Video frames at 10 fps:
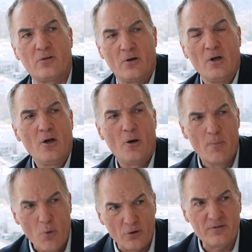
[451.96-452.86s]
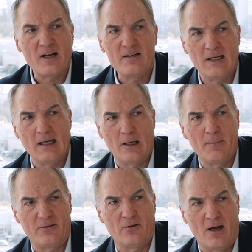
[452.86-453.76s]
that's a more technical,
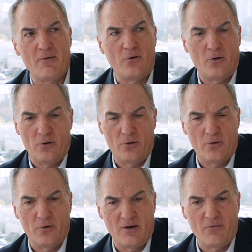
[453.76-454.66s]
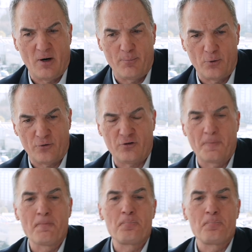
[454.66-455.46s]
but another approach.